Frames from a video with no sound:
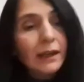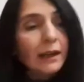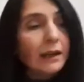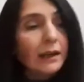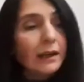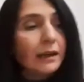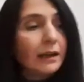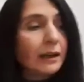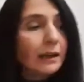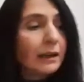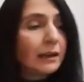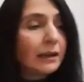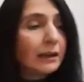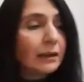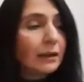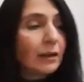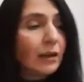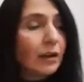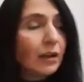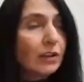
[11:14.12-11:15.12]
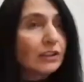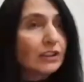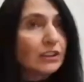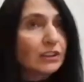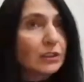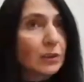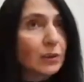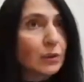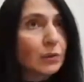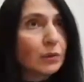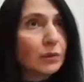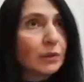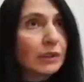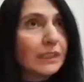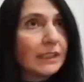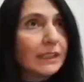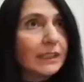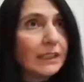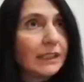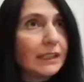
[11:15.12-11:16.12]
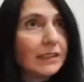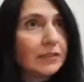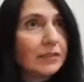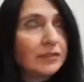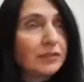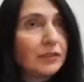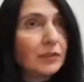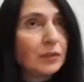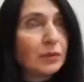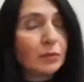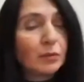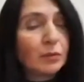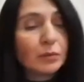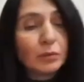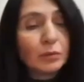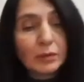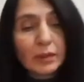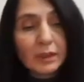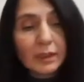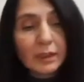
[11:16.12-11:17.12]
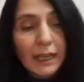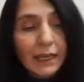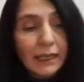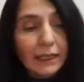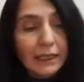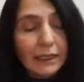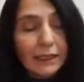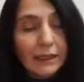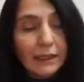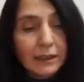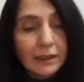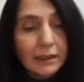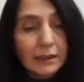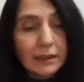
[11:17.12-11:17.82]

Also, if you like,